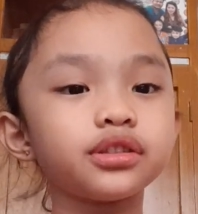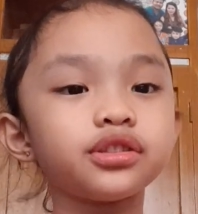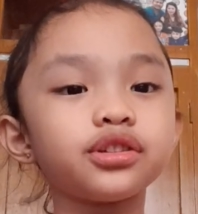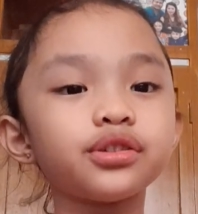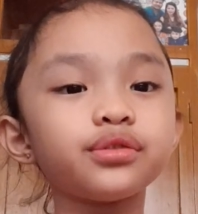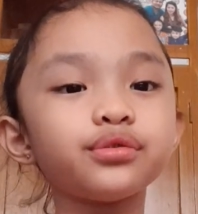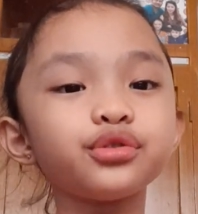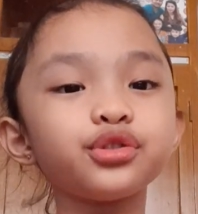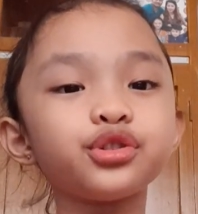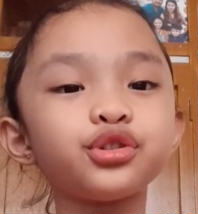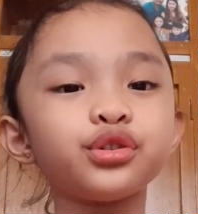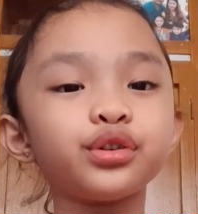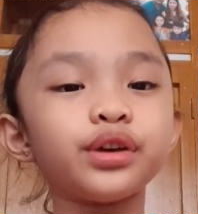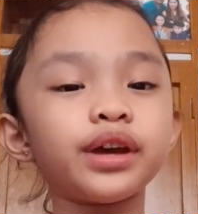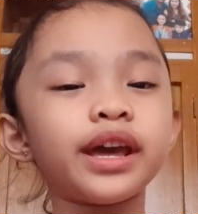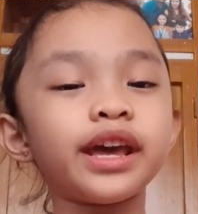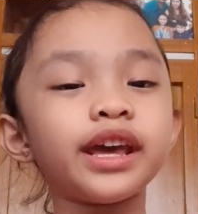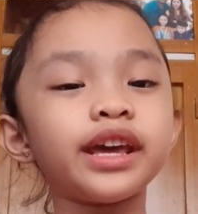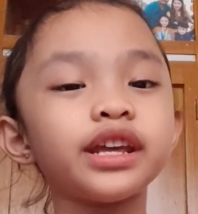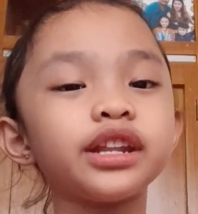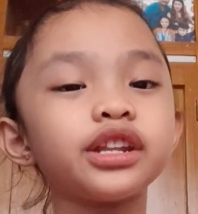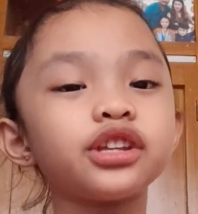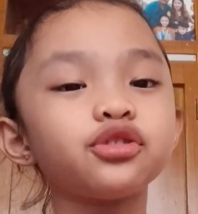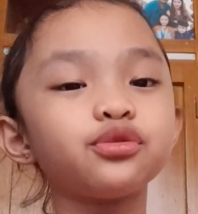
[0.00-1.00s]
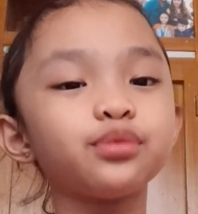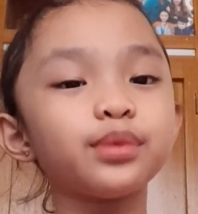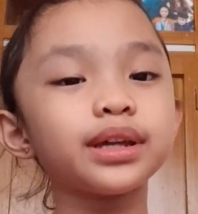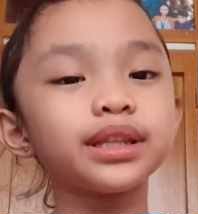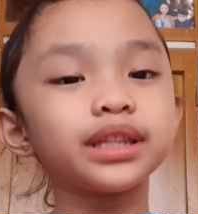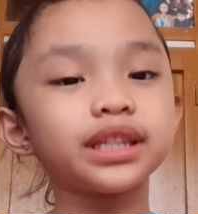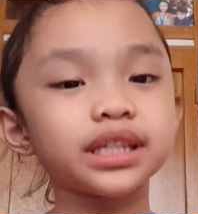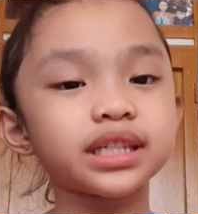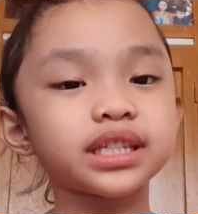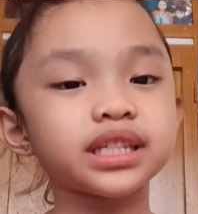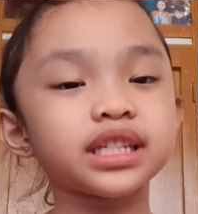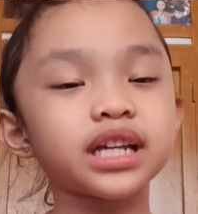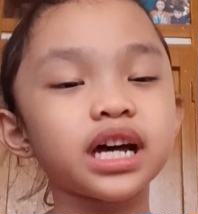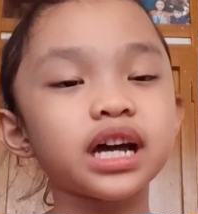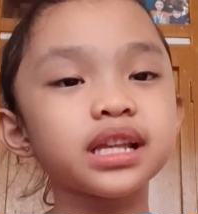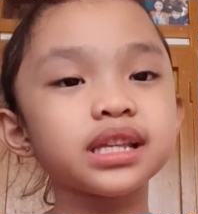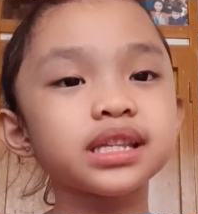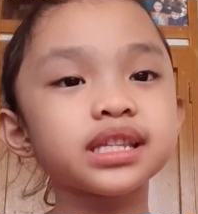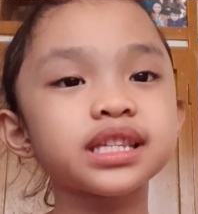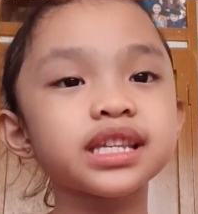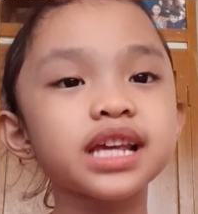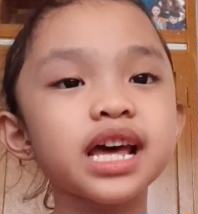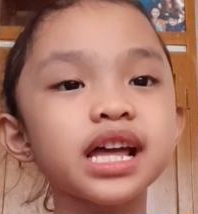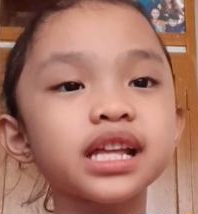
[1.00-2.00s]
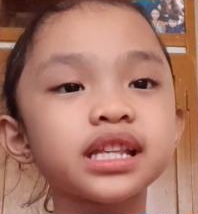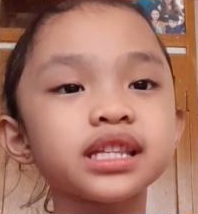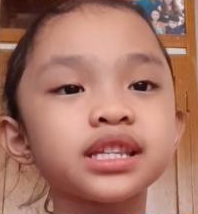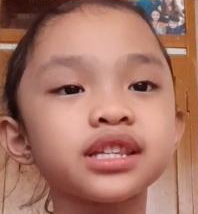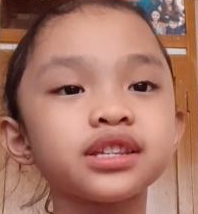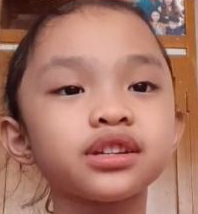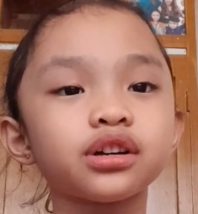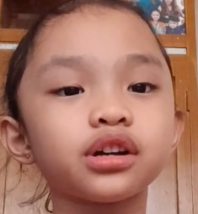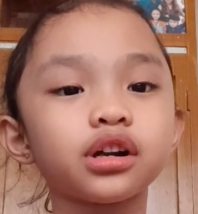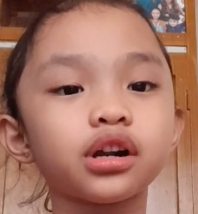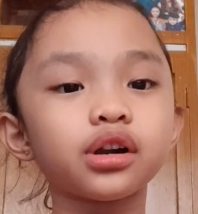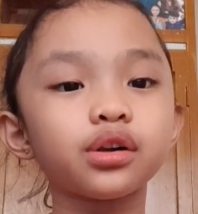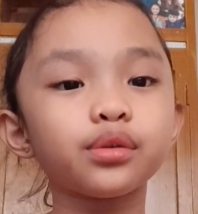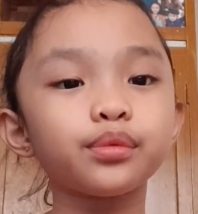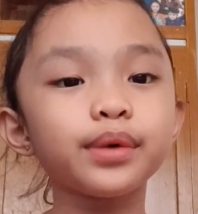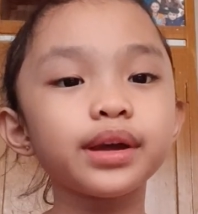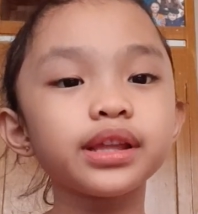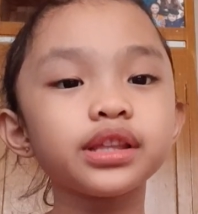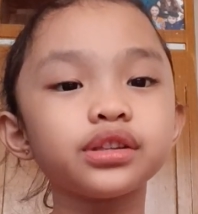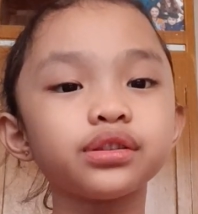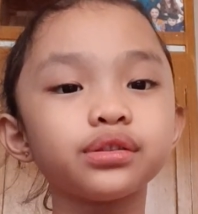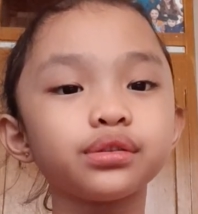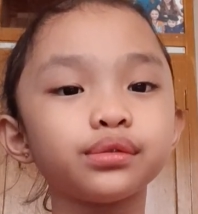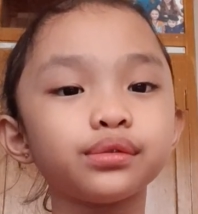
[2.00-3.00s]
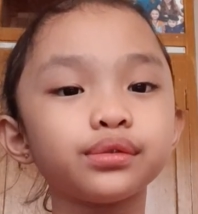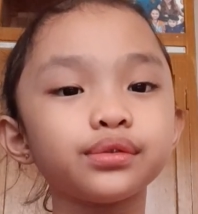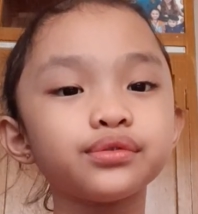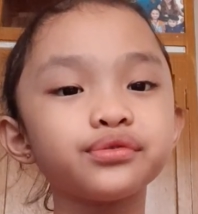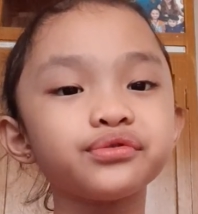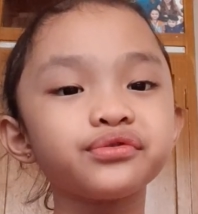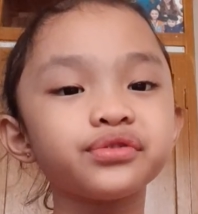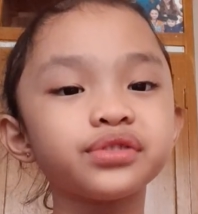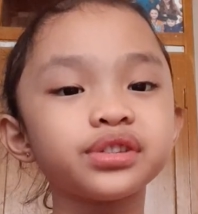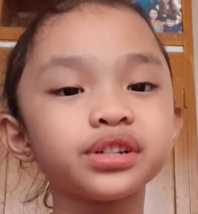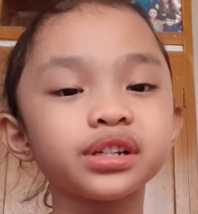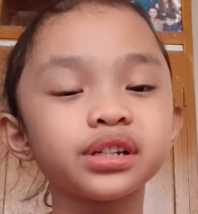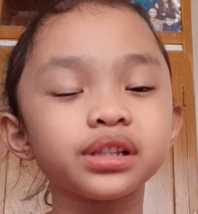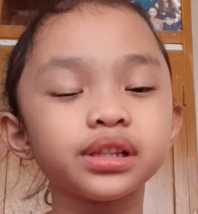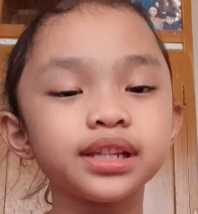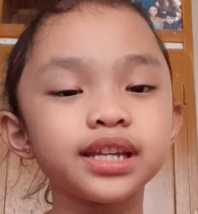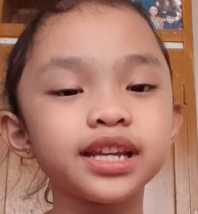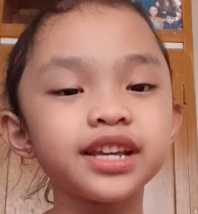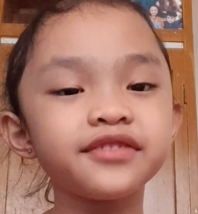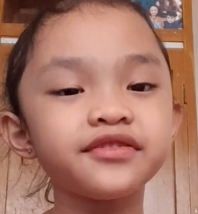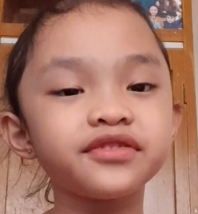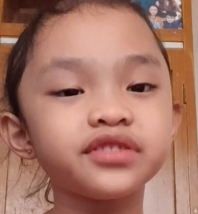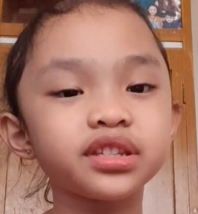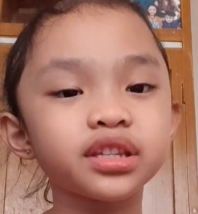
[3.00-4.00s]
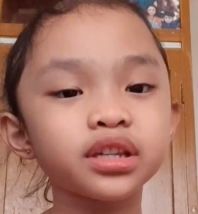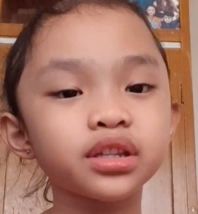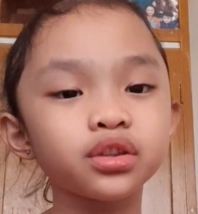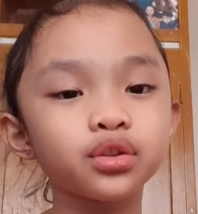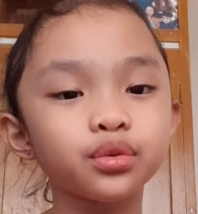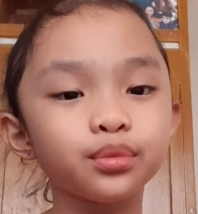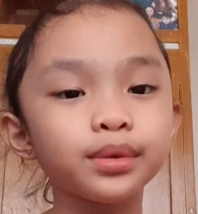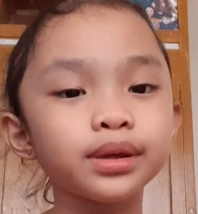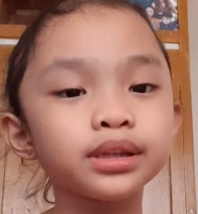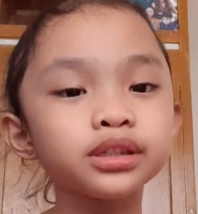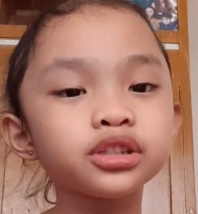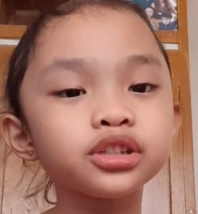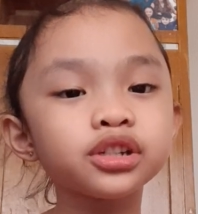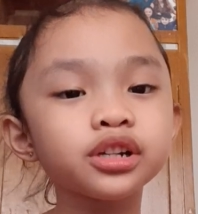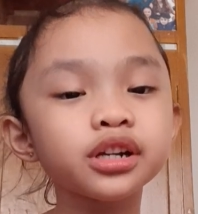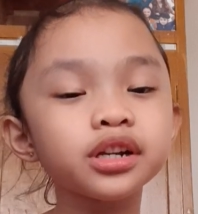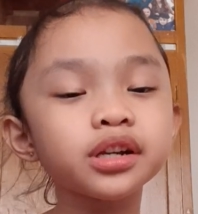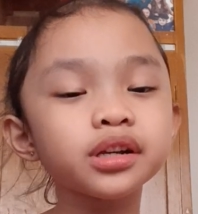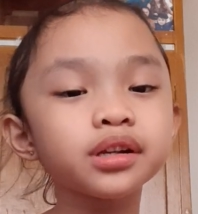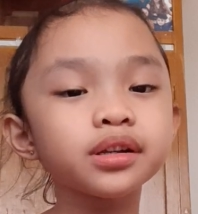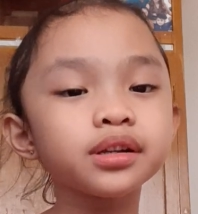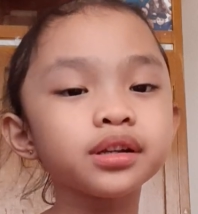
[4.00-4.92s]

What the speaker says: Don't you hate it when the sun sets or when you lose your leaves in the winter?